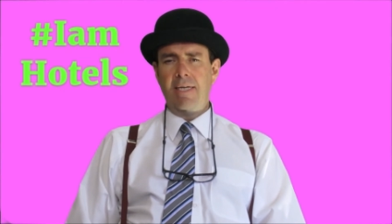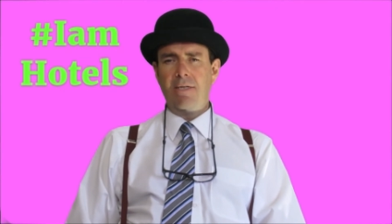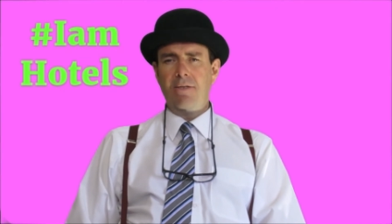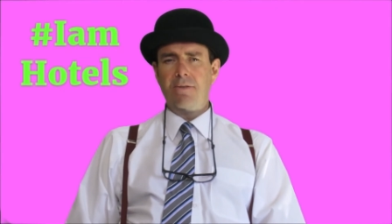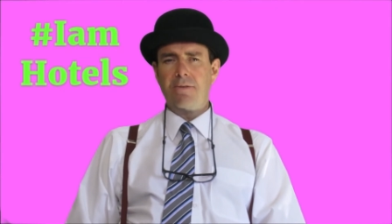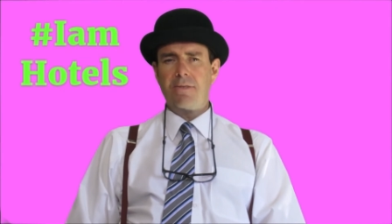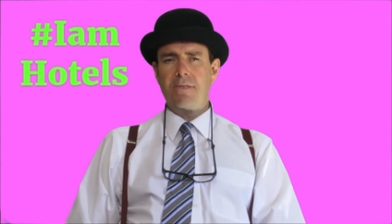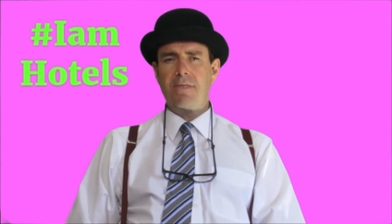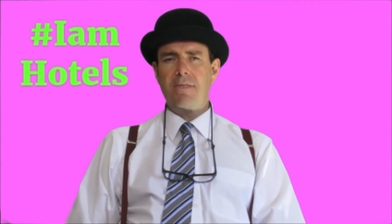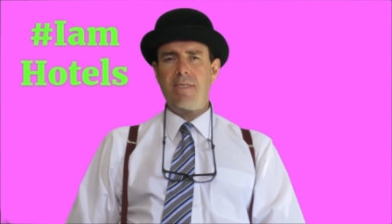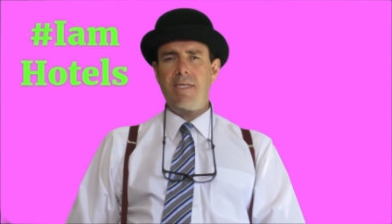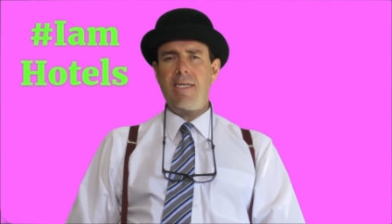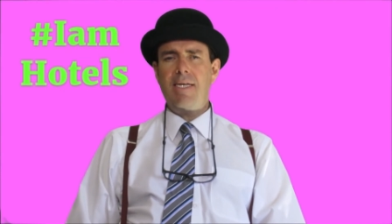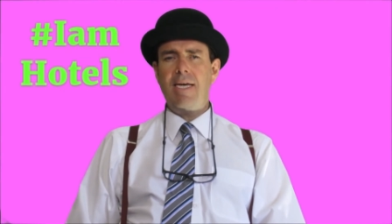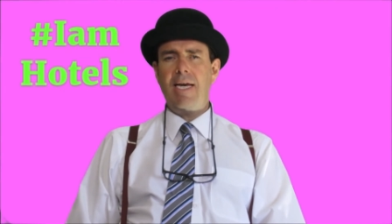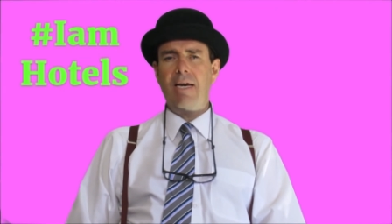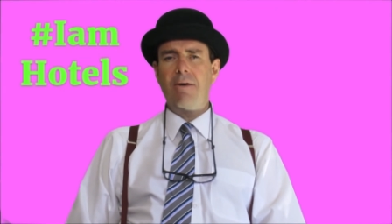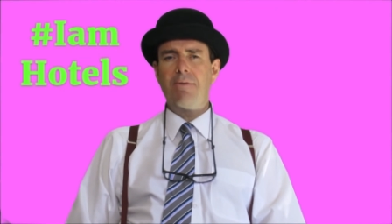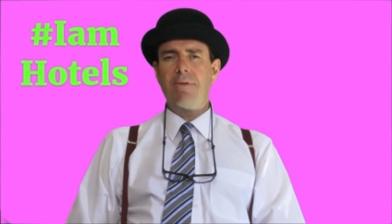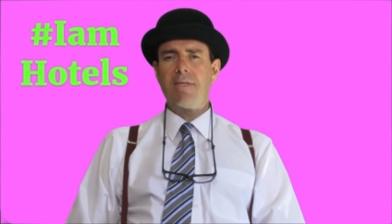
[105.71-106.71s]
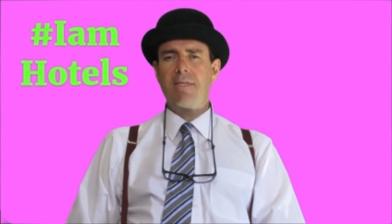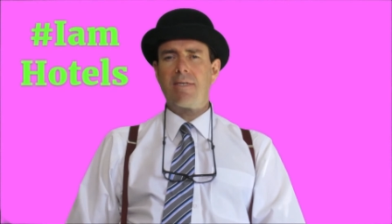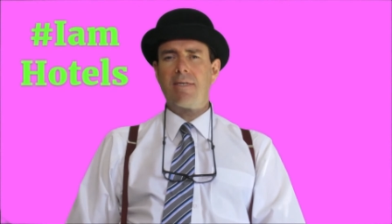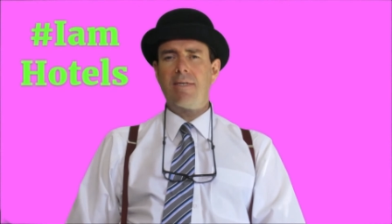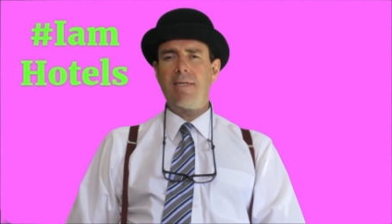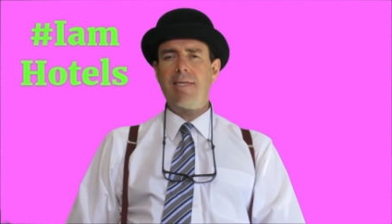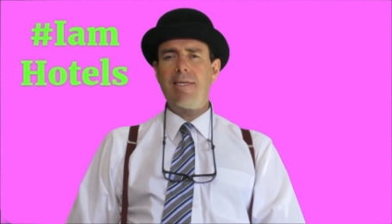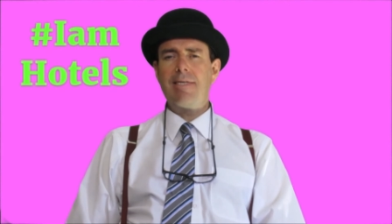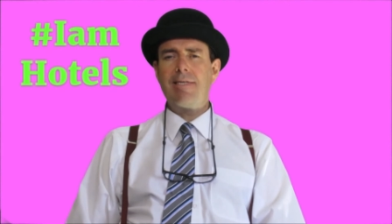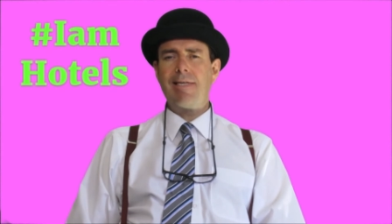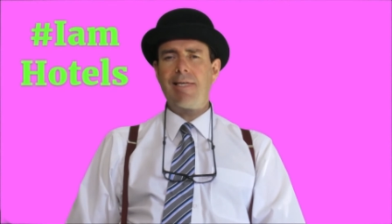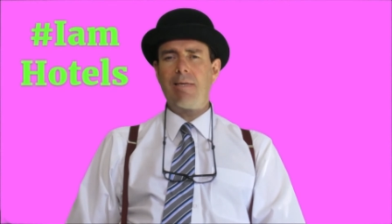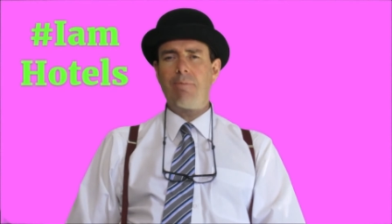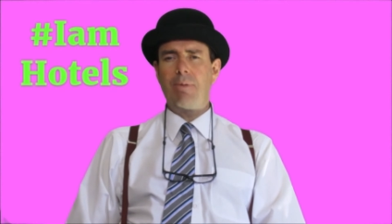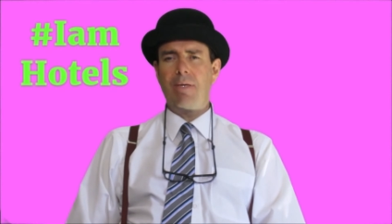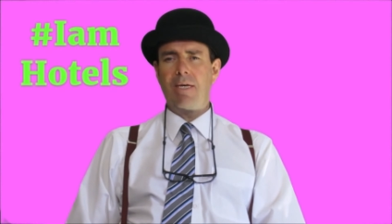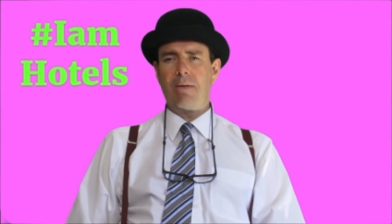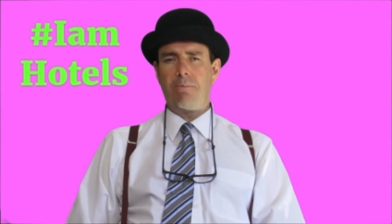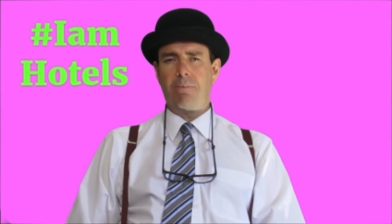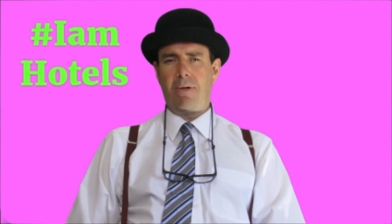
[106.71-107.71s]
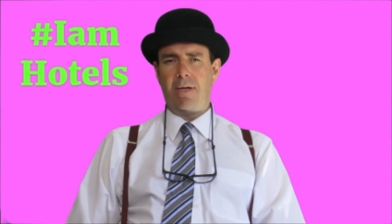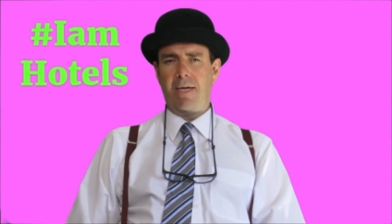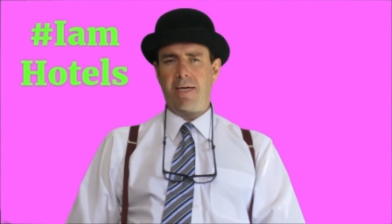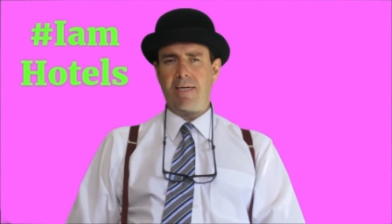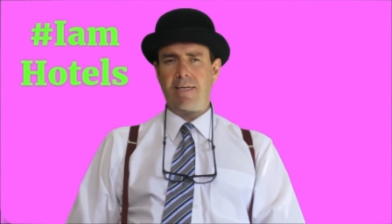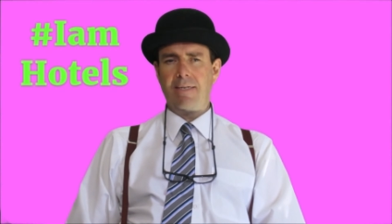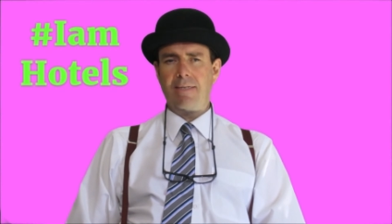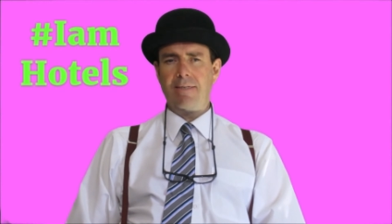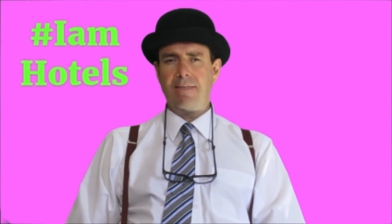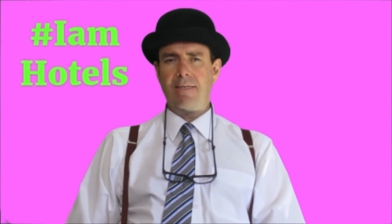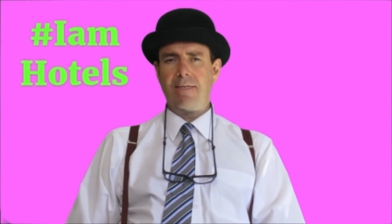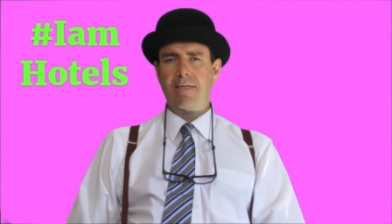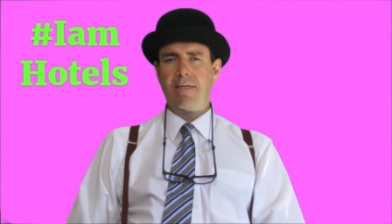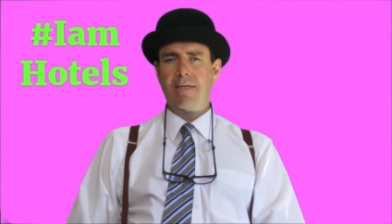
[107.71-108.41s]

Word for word: You'll see how this can easily be applied.